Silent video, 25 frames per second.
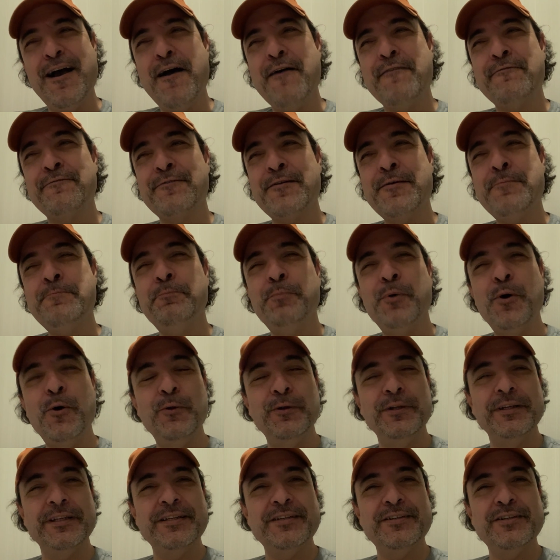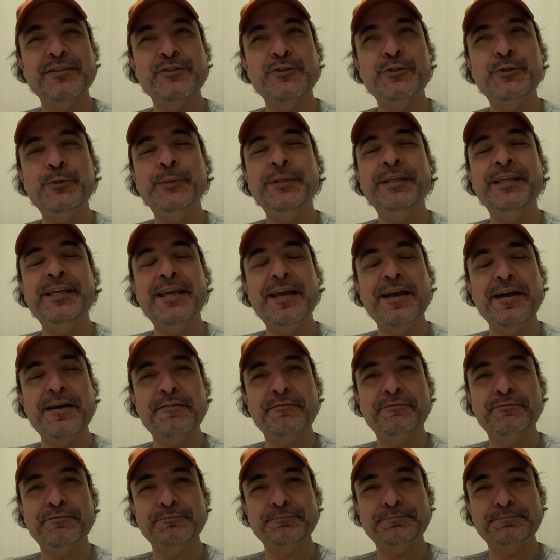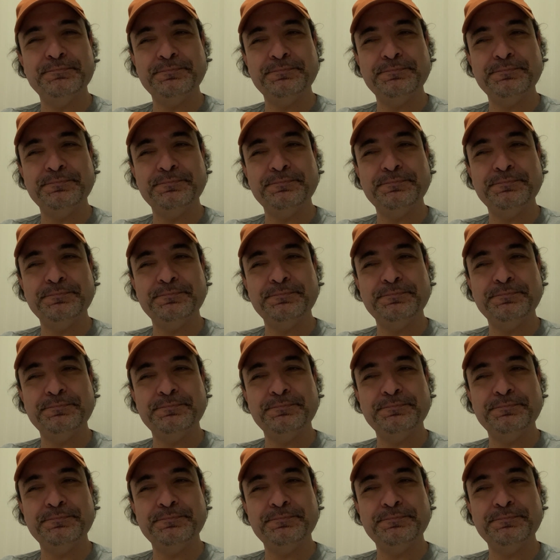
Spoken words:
from Poland to Kiev